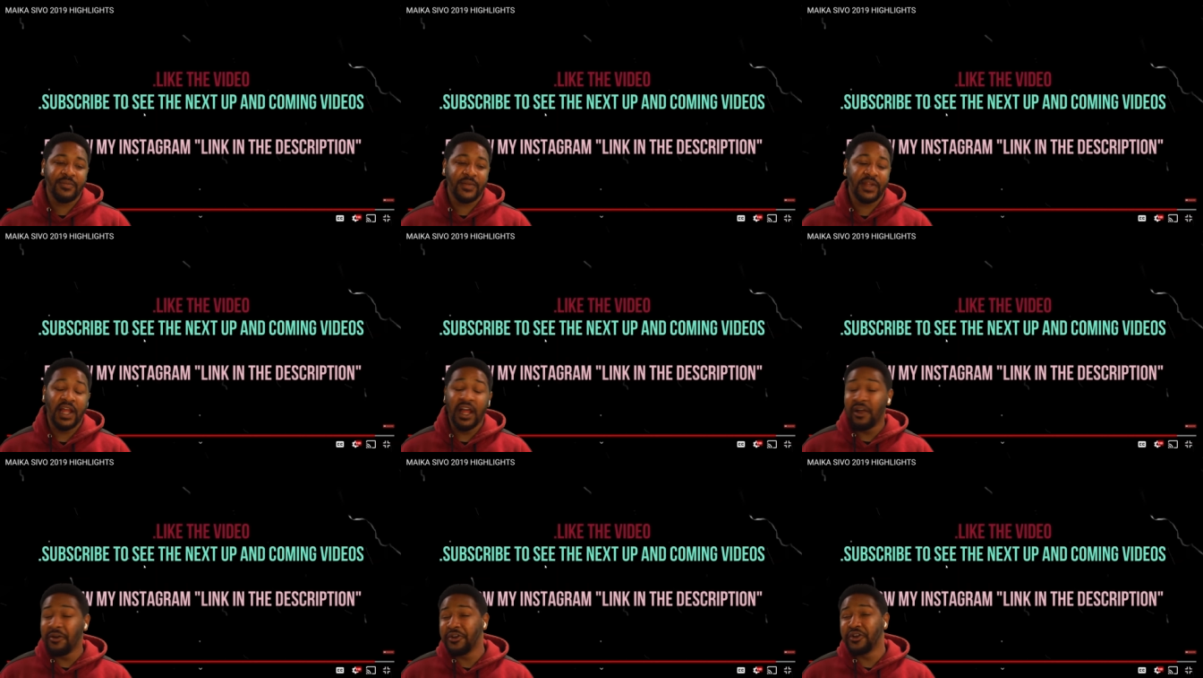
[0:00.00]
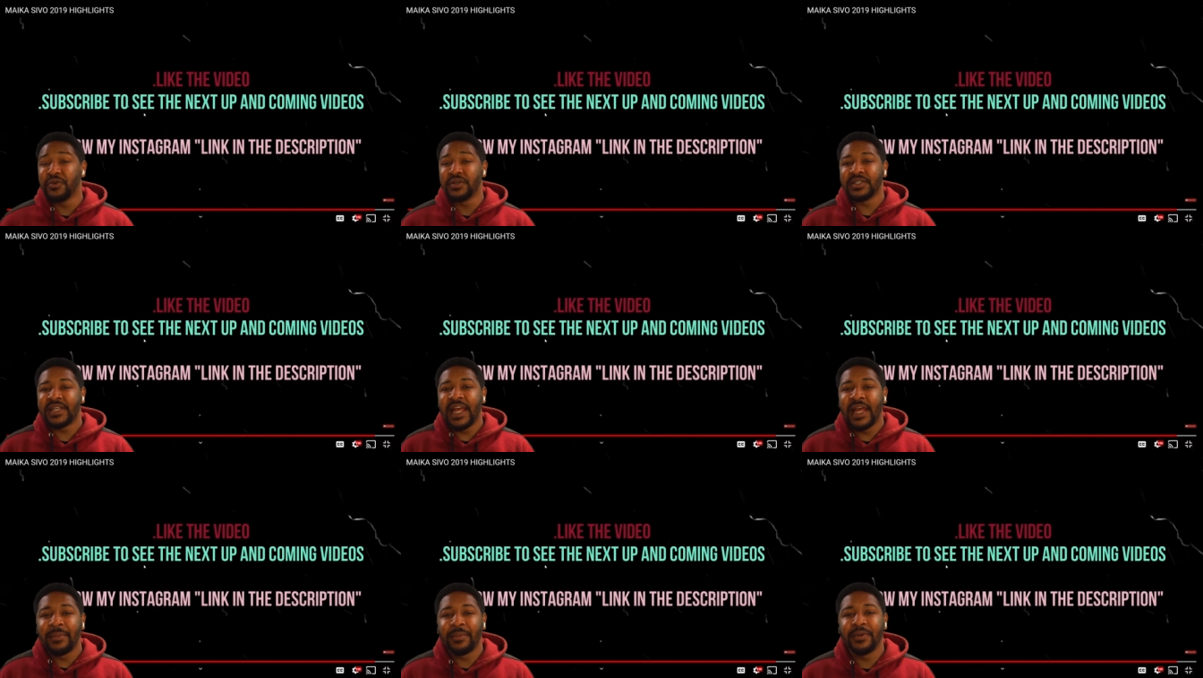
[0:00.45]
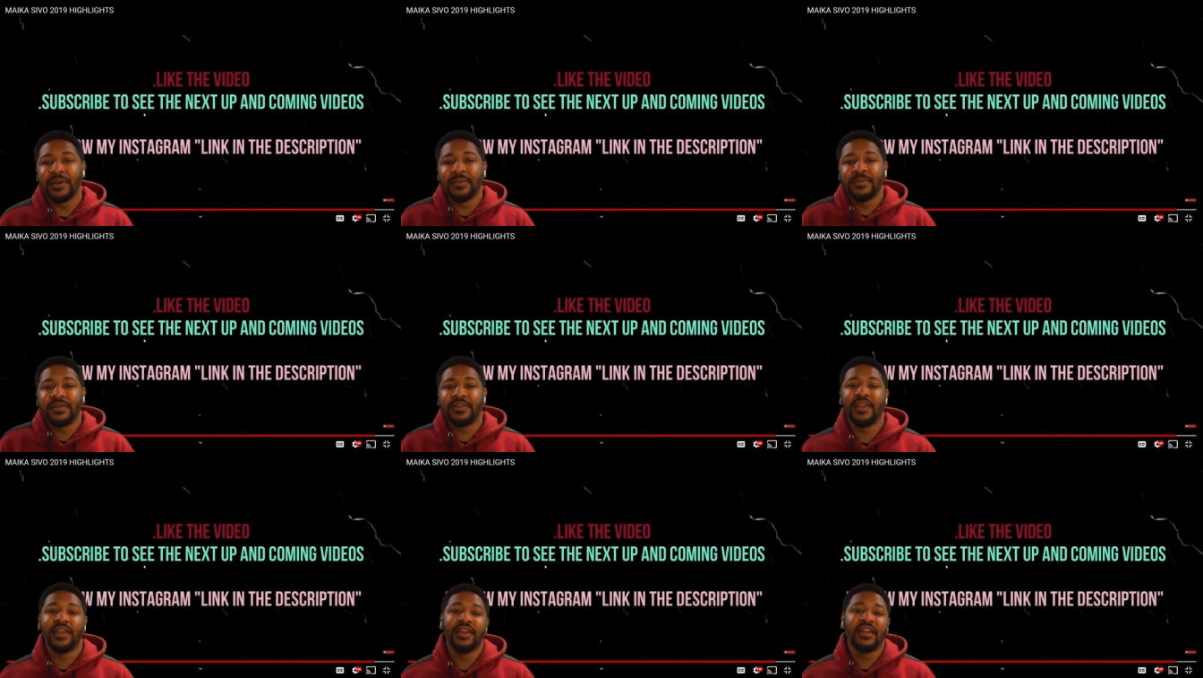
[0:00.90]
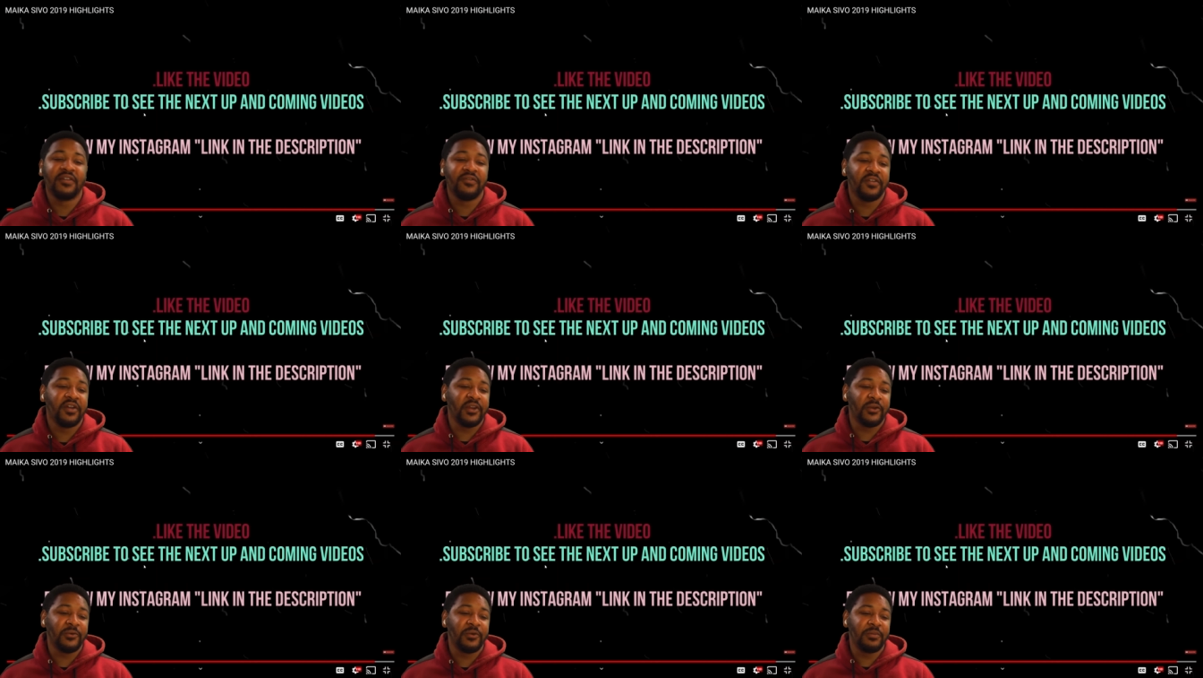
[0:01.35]
I don't know what's happening, but they not
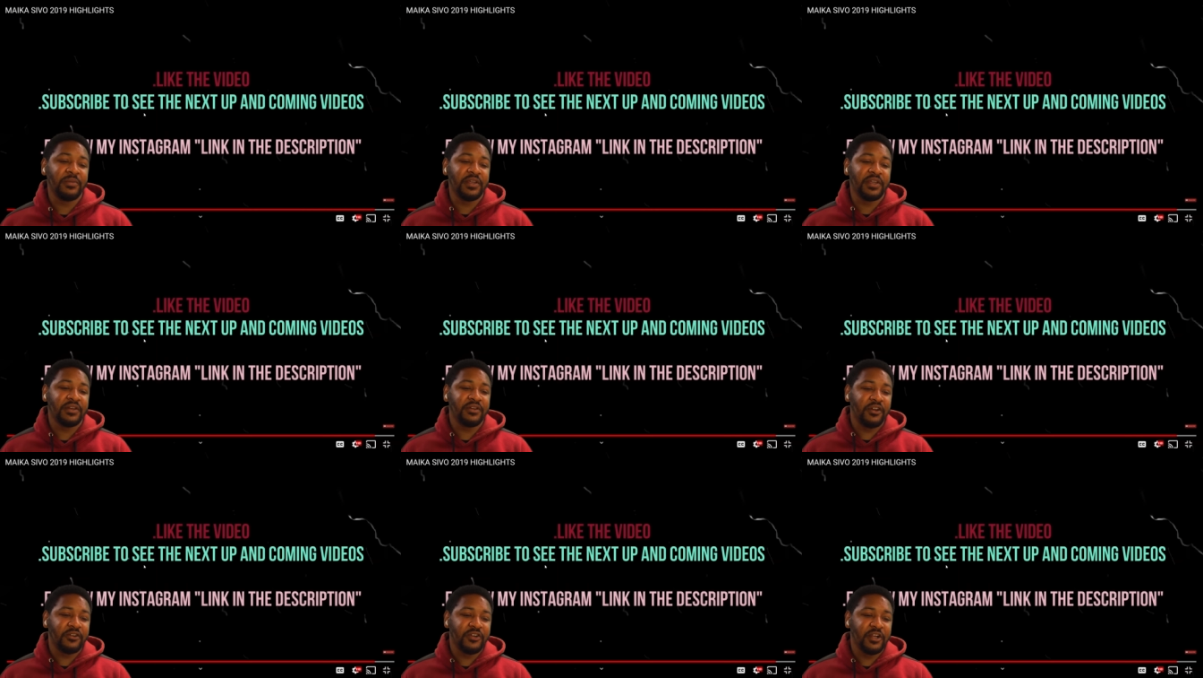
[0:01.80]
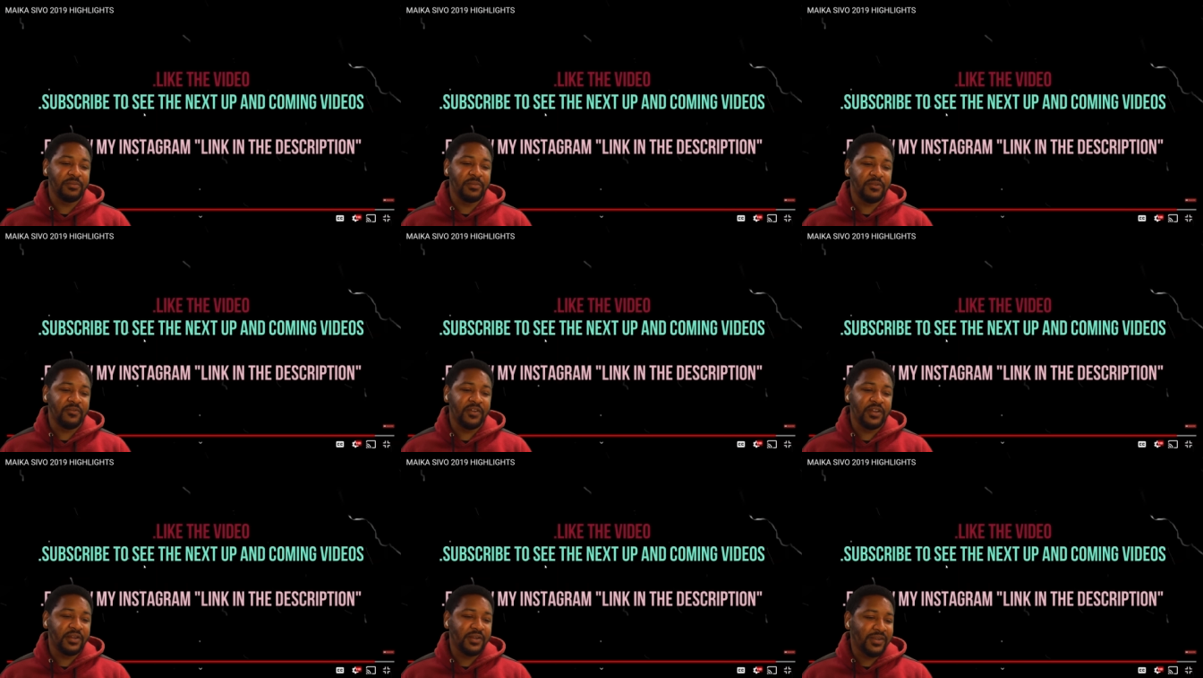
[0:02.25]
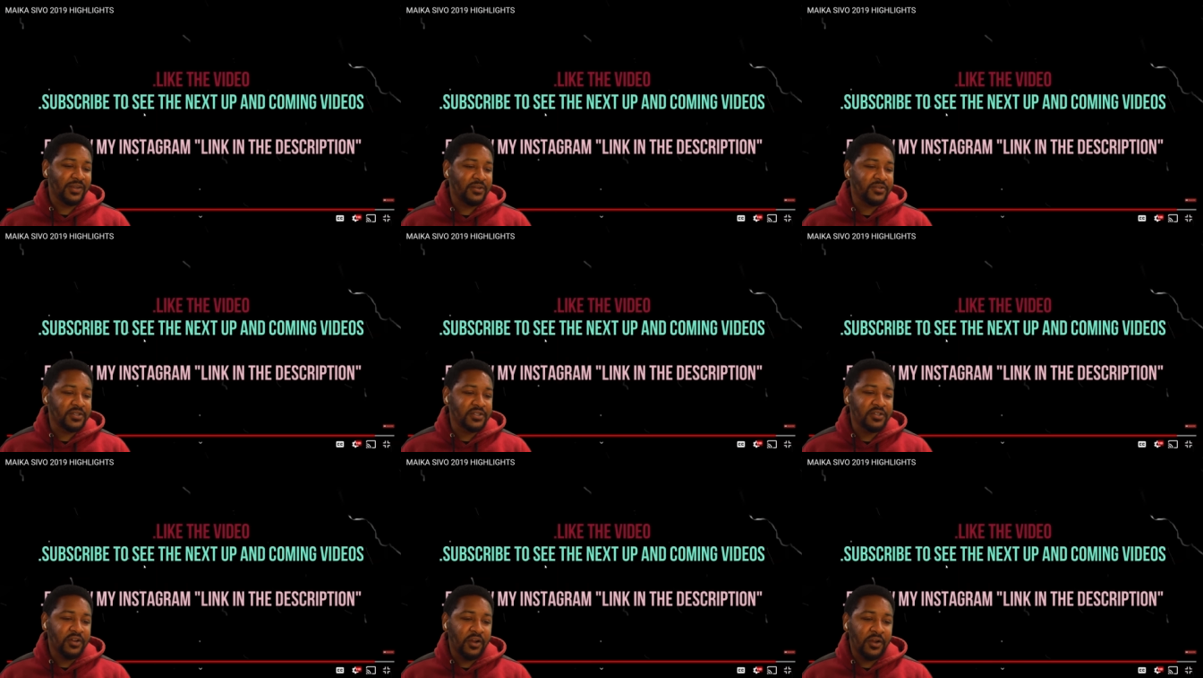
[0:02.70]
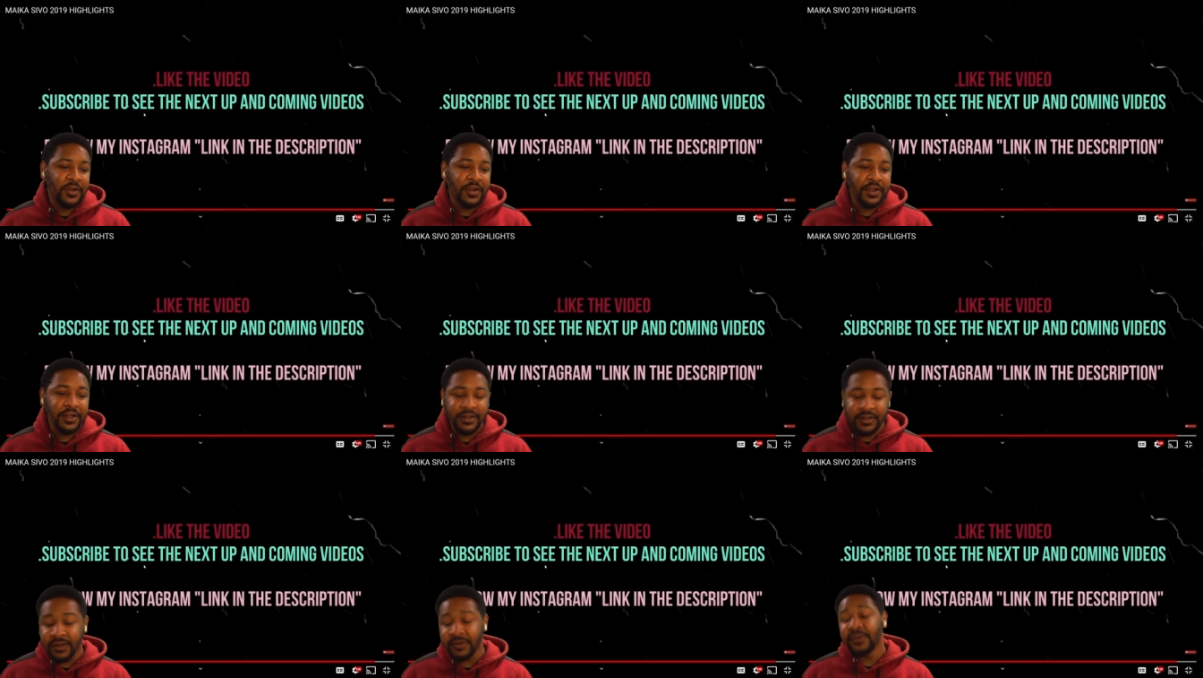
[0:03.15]
fucking with me in no rugby videos. It's all
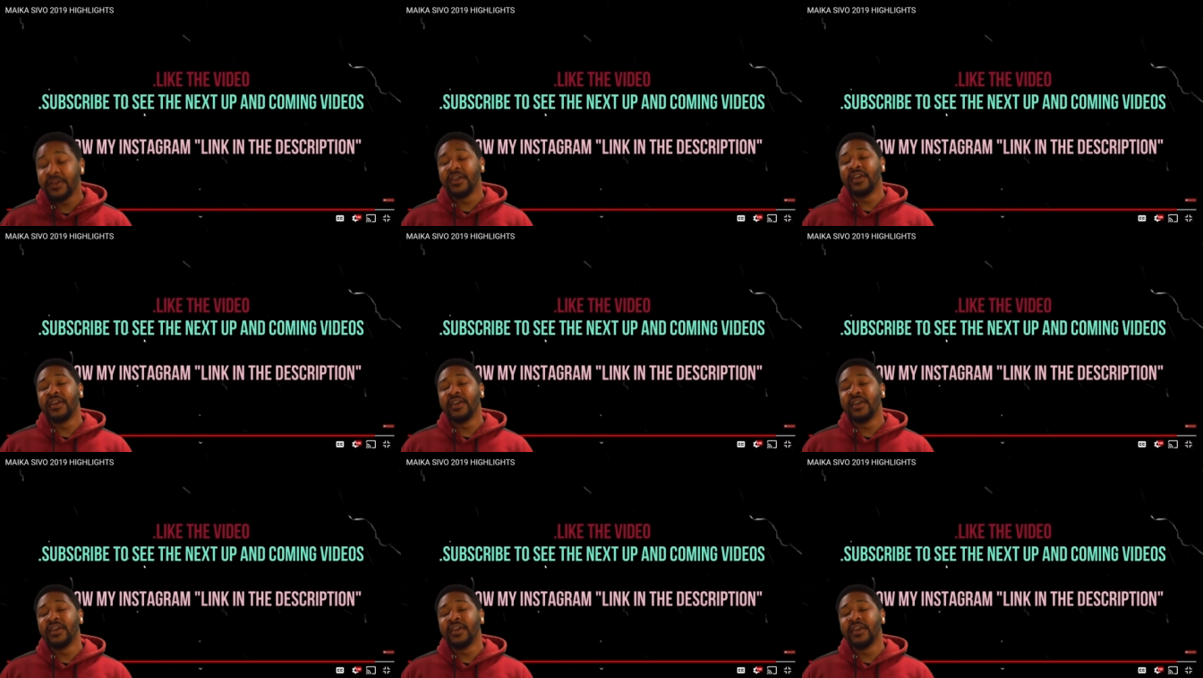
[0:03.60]
good, though.